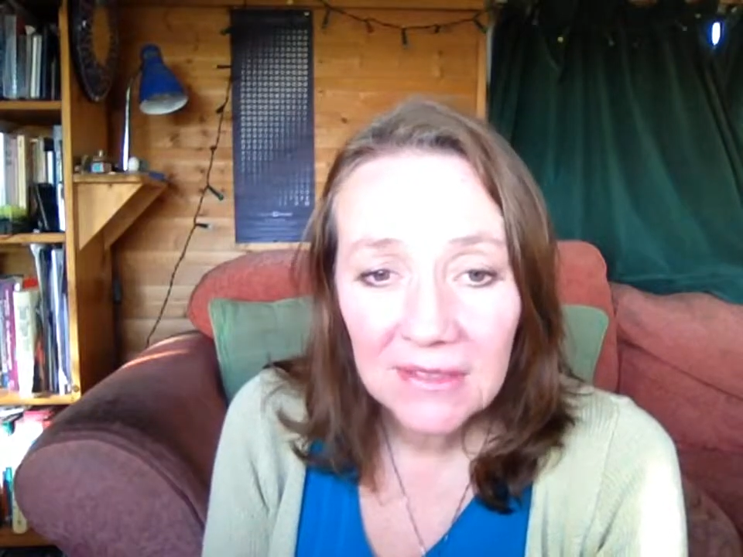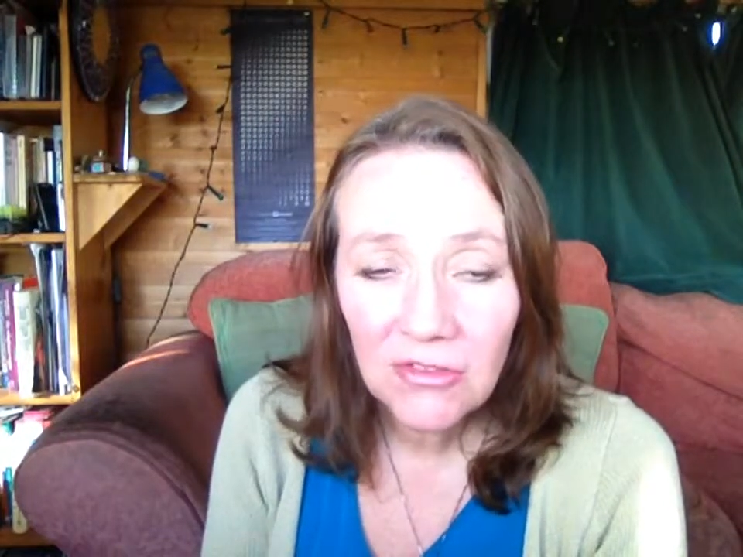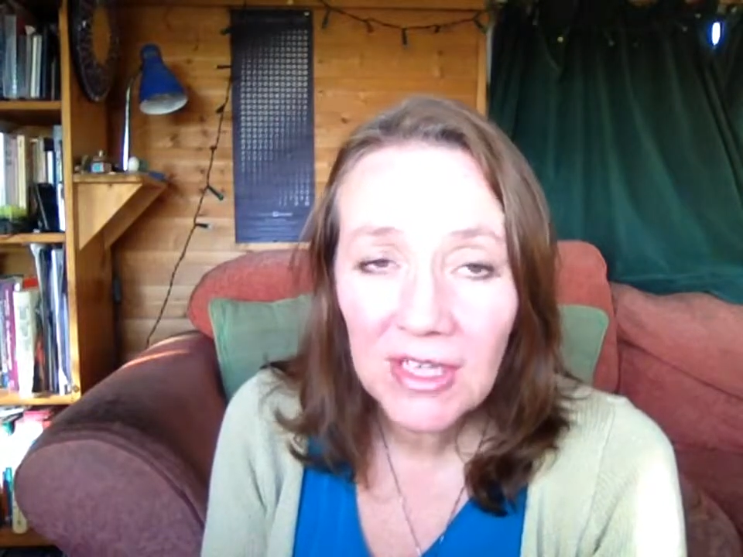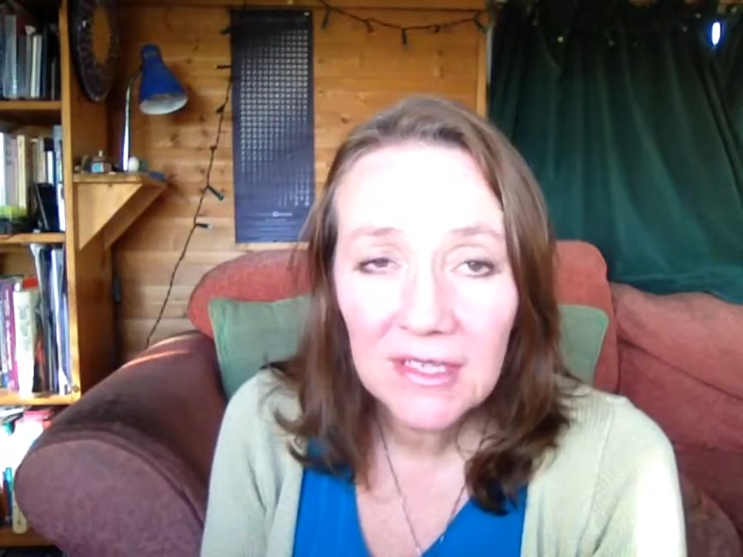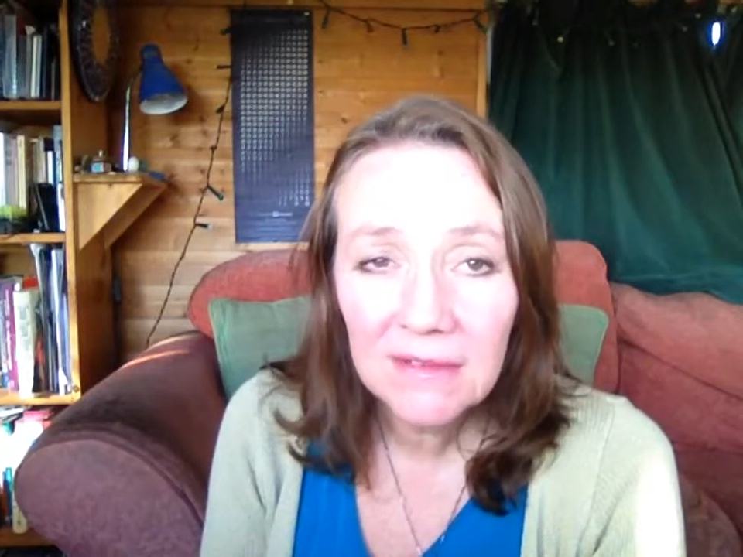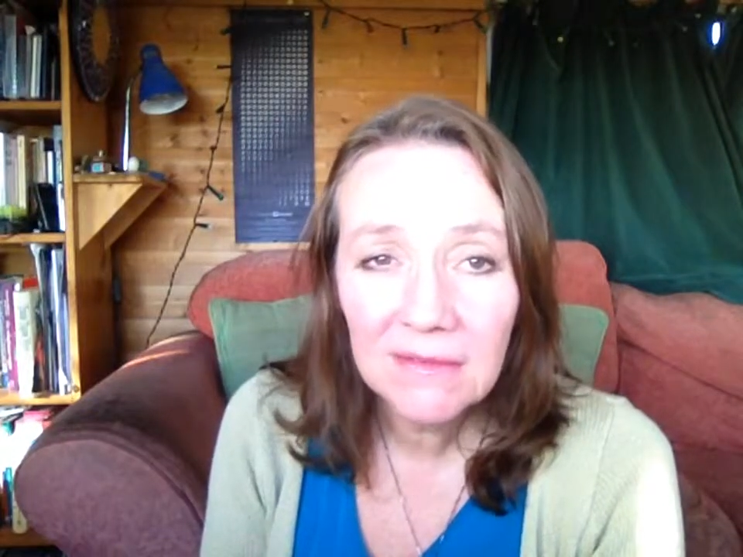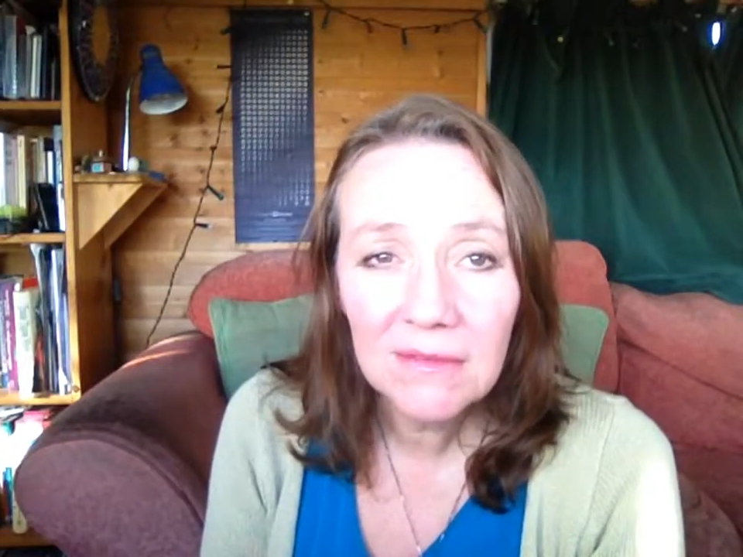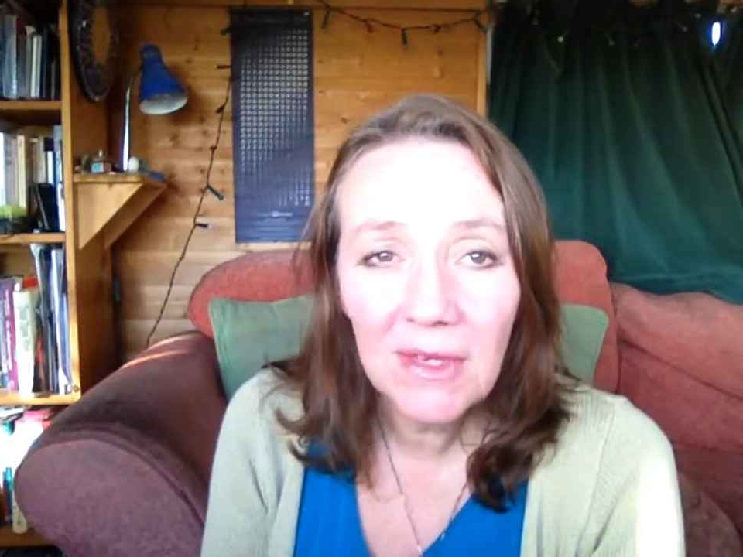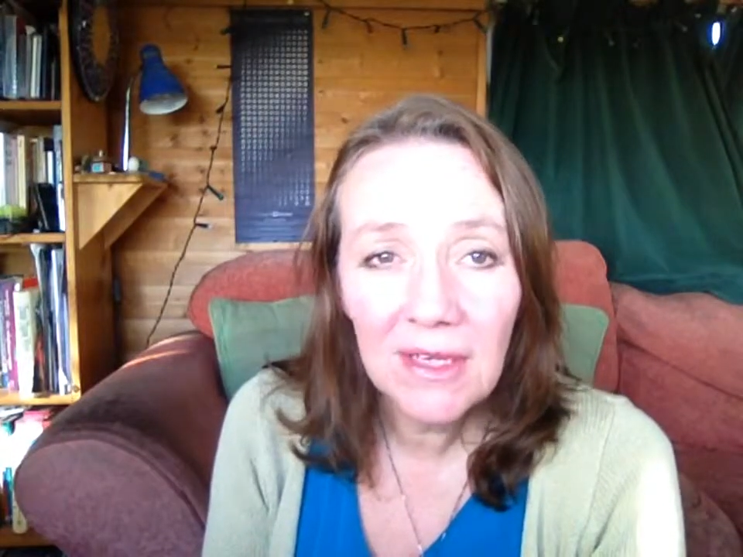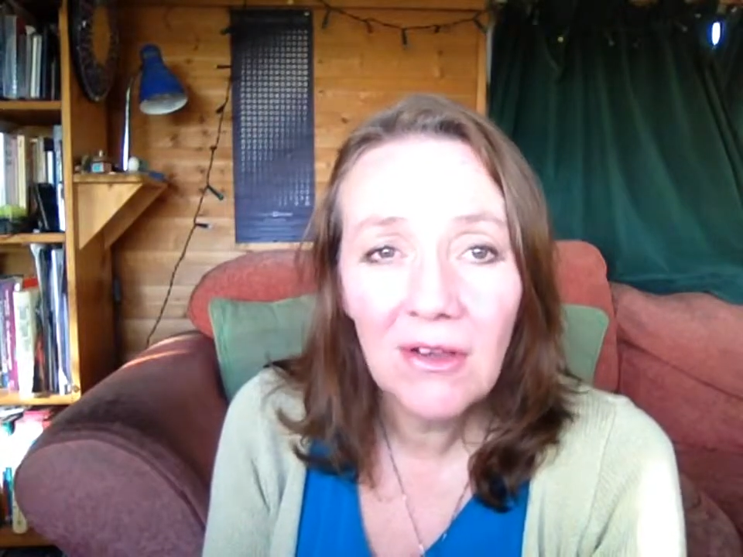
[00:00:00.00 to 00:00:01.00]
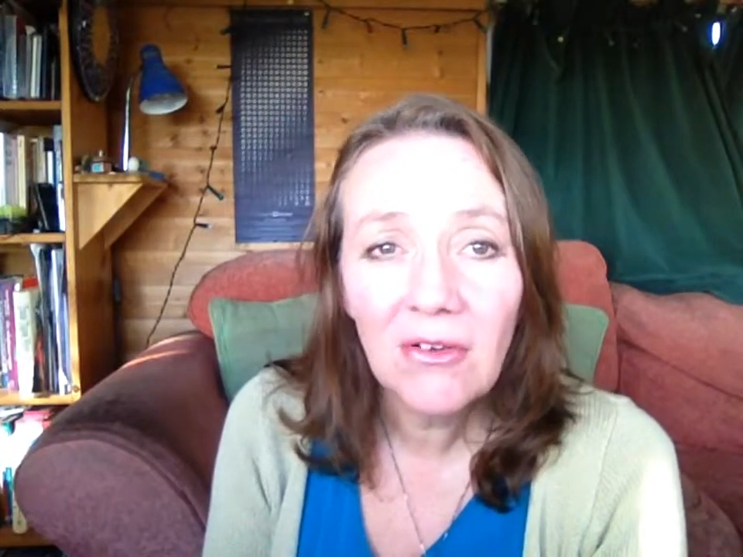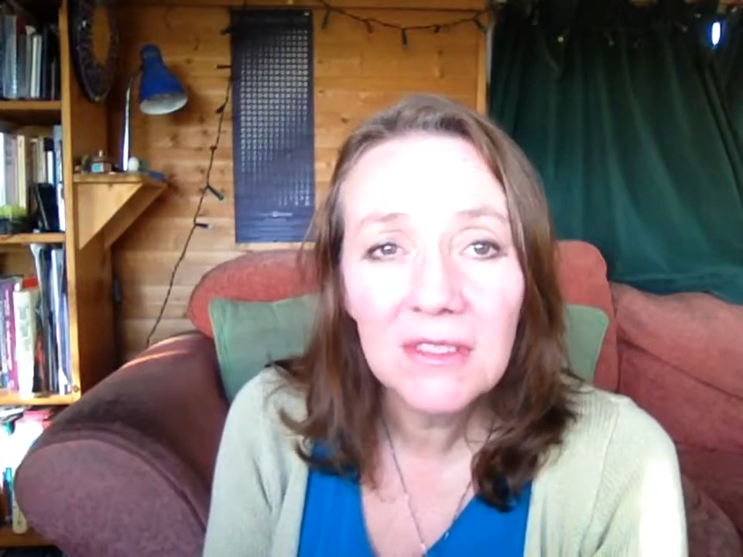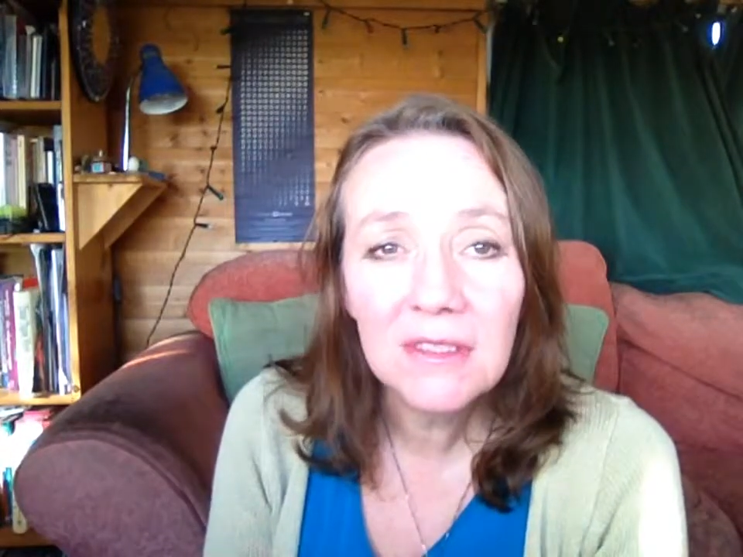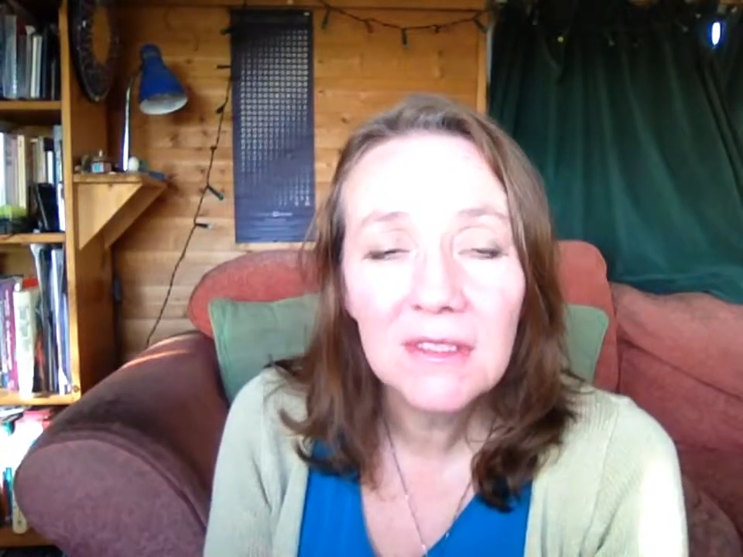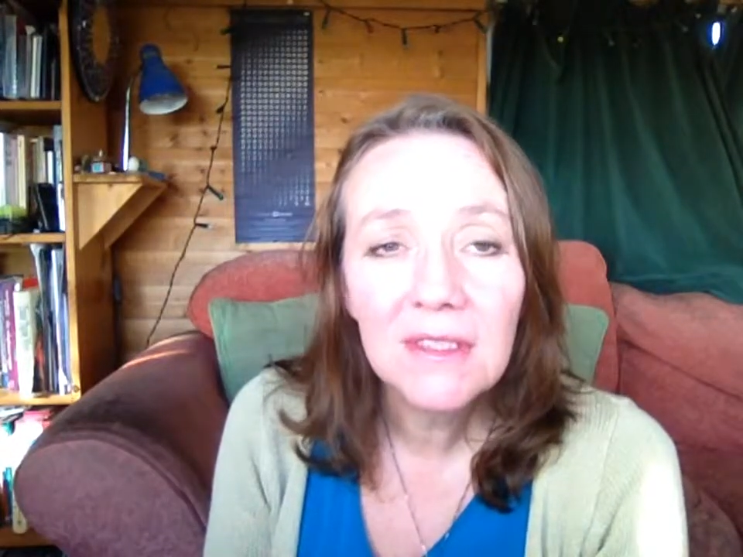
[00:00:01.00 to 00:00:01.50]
drink quite a lot